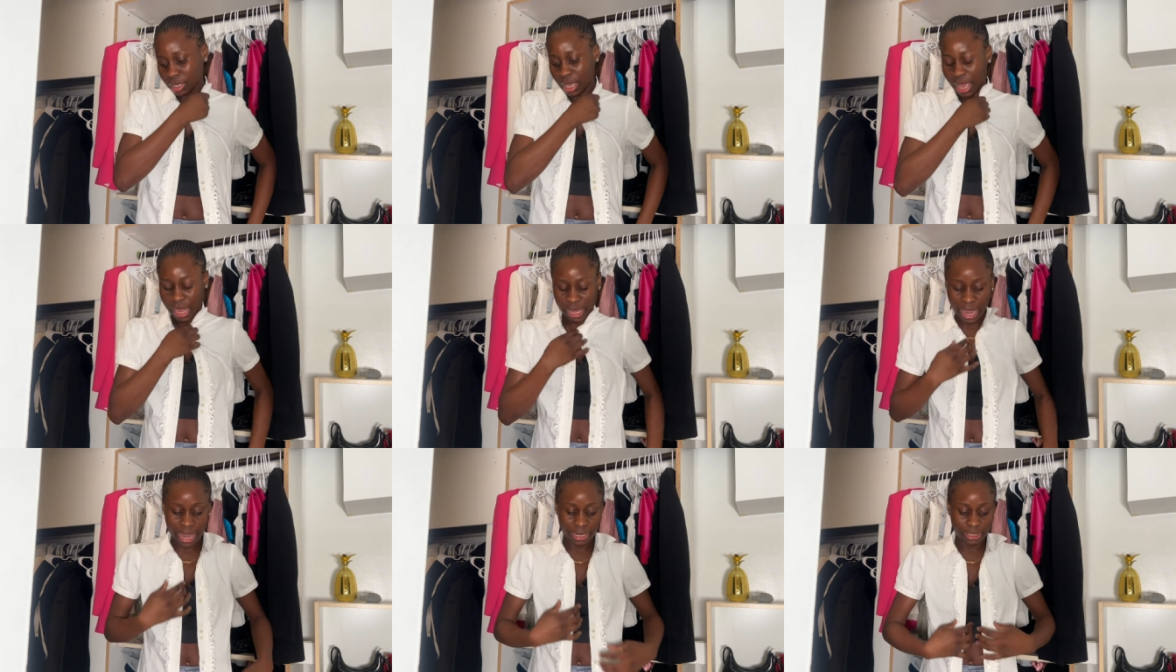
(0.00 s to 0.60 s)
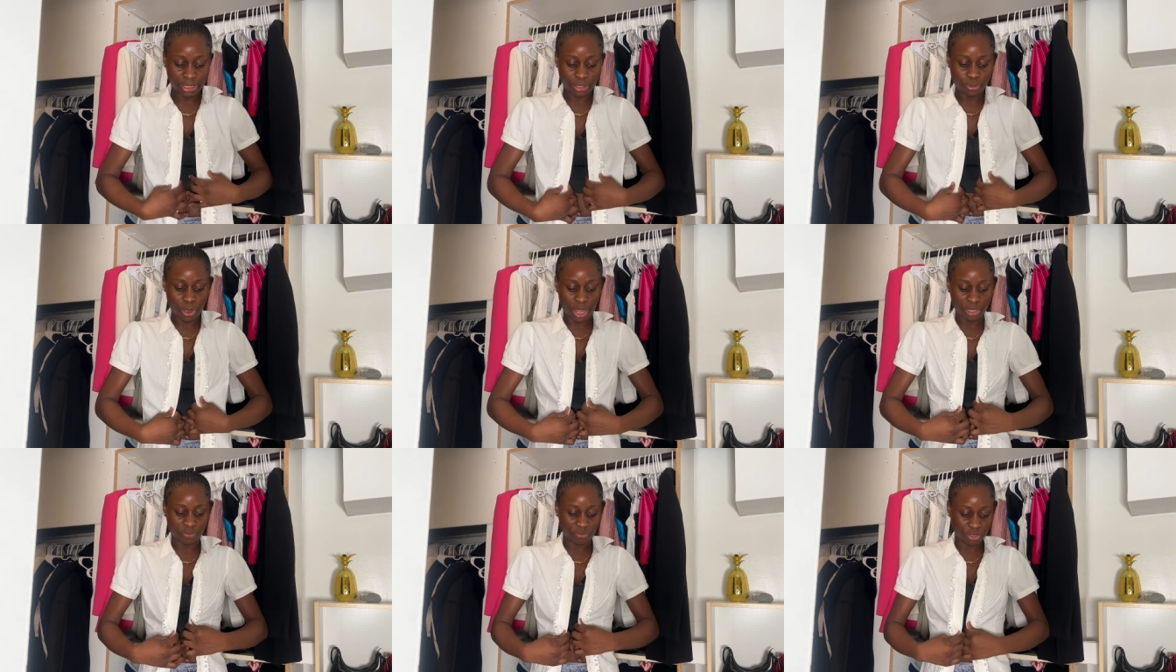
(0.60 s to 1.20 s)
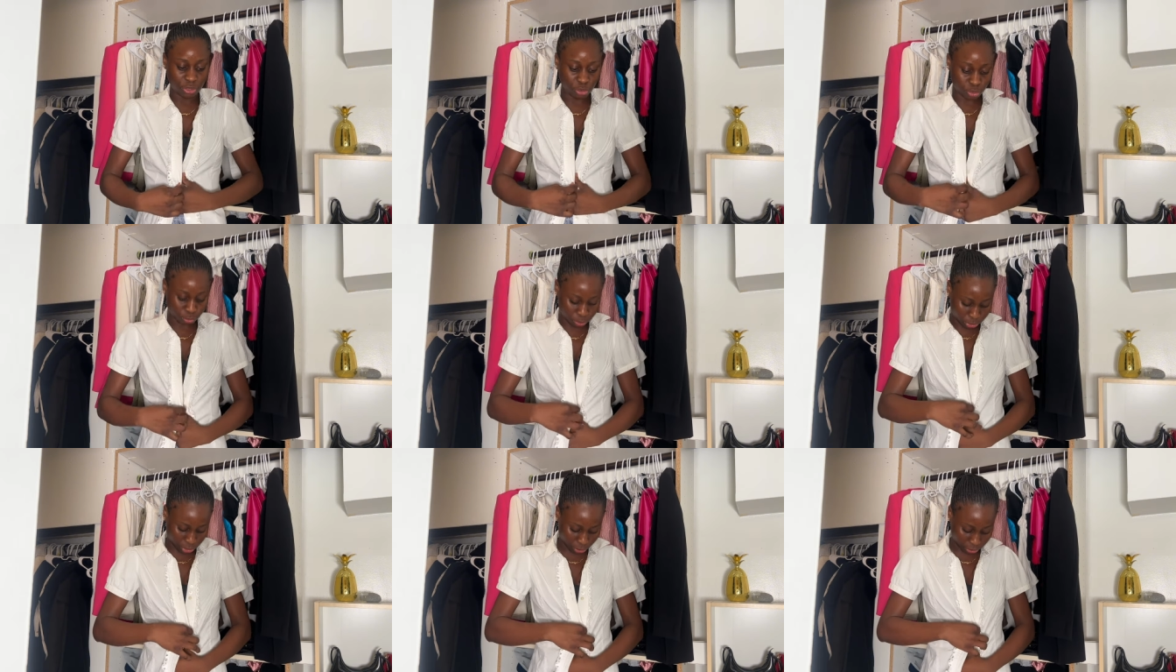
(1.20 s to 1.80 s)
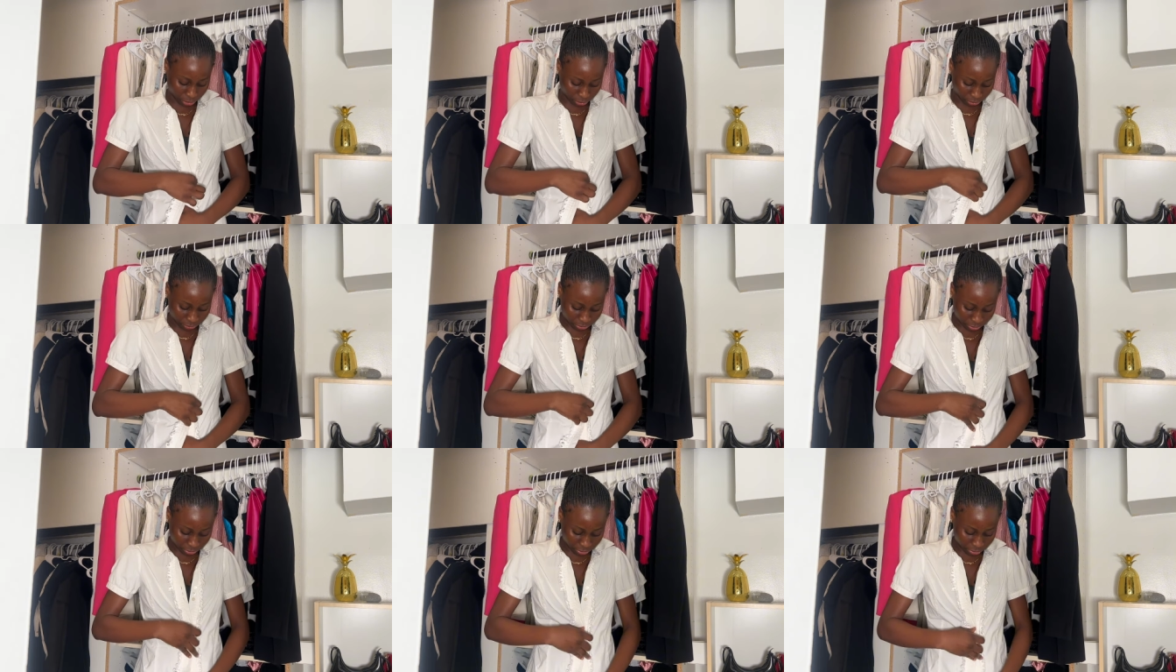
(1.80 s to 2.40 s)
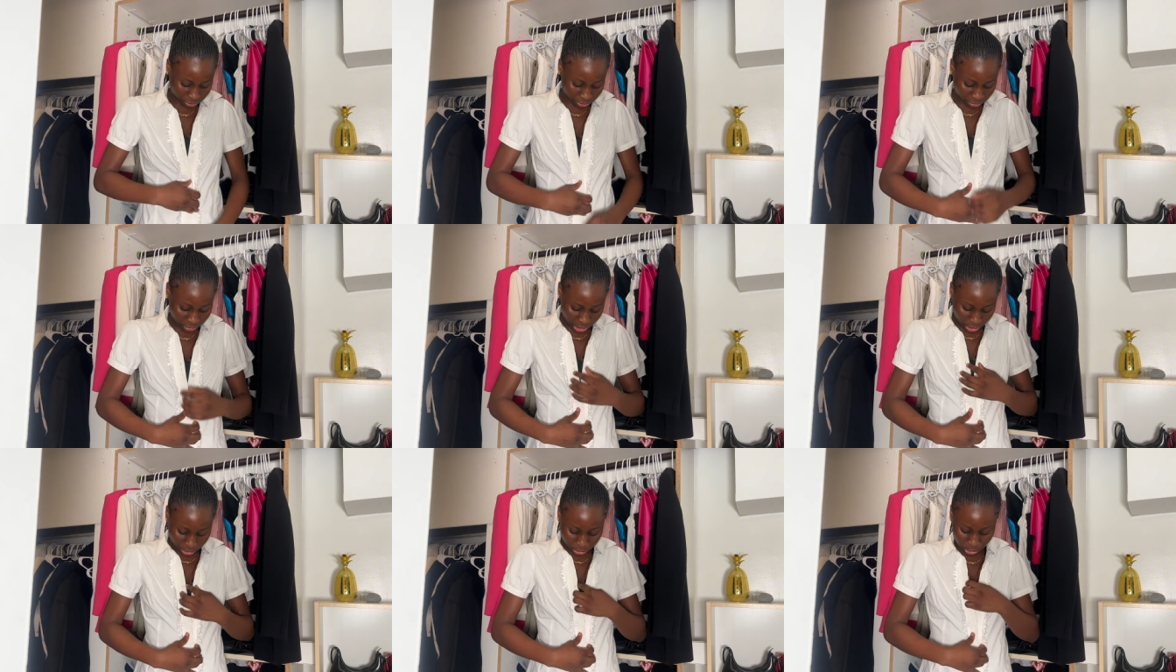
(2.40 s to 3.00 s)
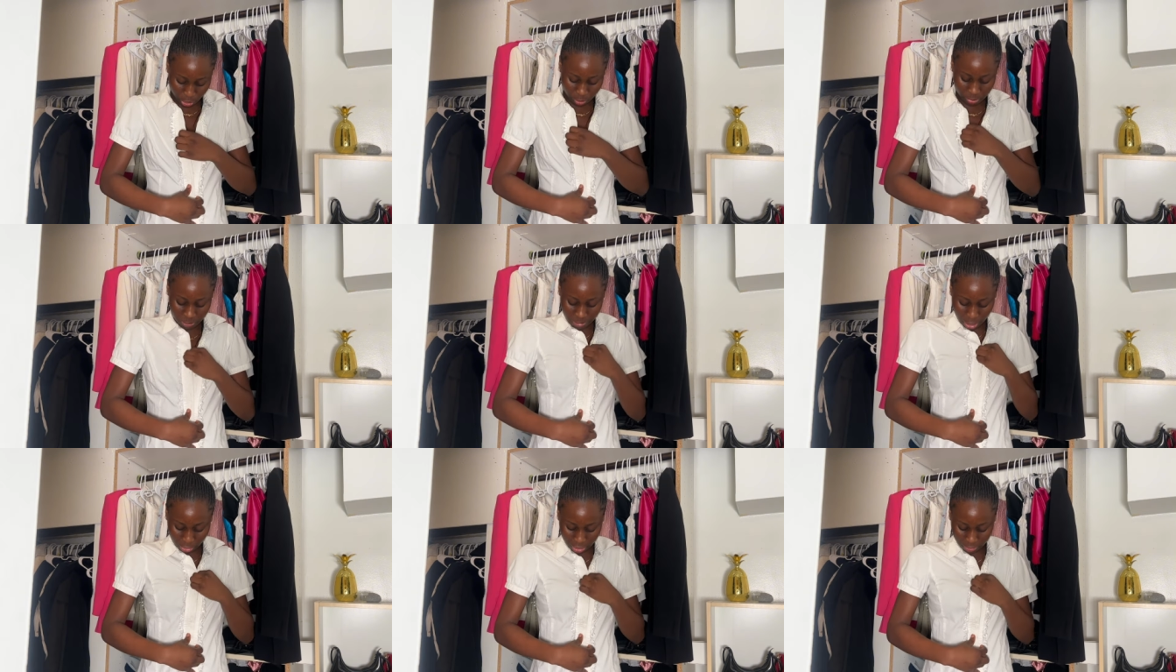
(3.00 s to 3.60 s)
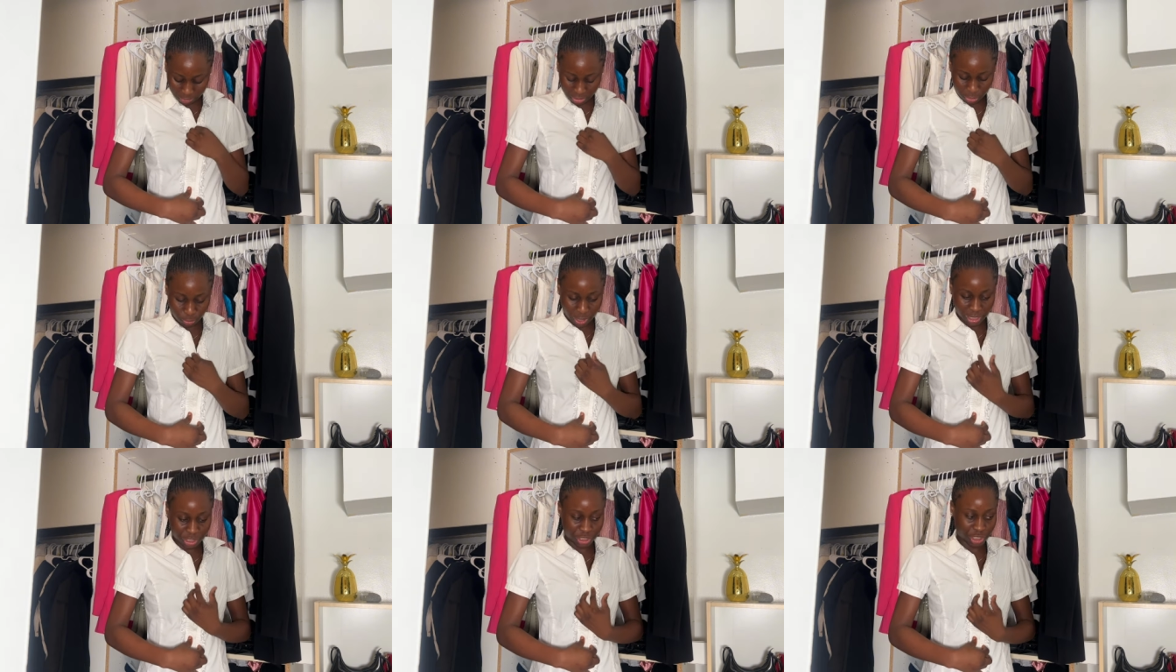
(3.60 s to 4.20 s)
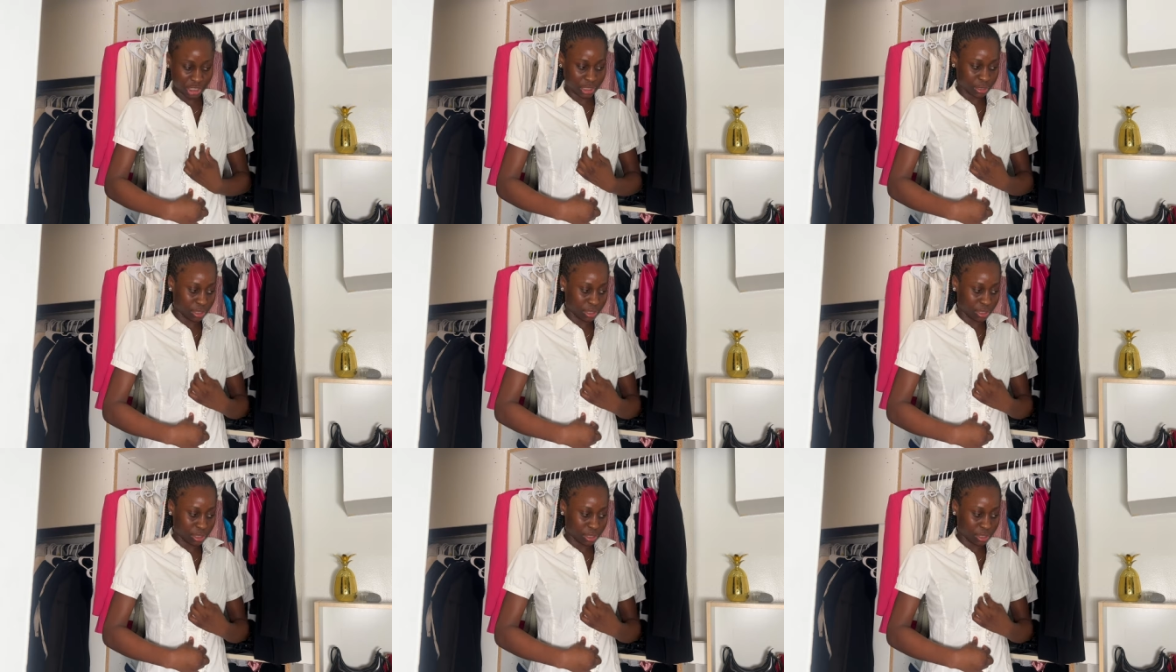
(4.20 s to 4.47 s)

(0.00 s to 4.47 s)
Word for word: an ideal outfit to put on. You know, maybe I'll keep this white shirt.